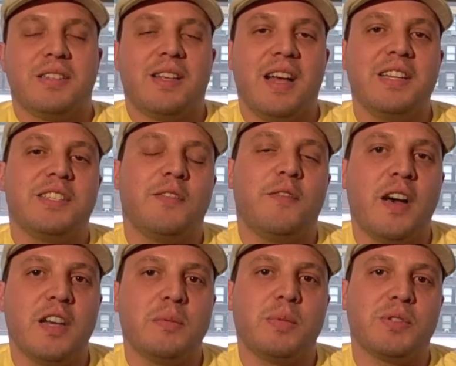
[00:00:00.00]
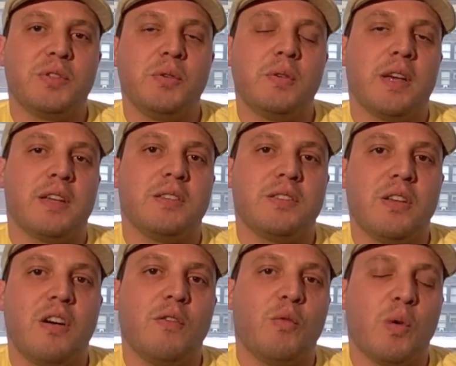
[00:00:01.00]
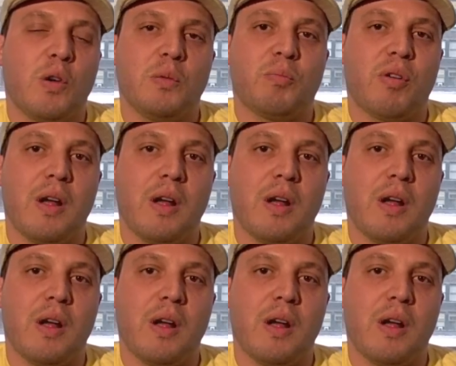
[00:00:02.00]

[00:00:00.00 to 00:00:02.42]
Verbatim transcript: Design is a valuable tool that can solve world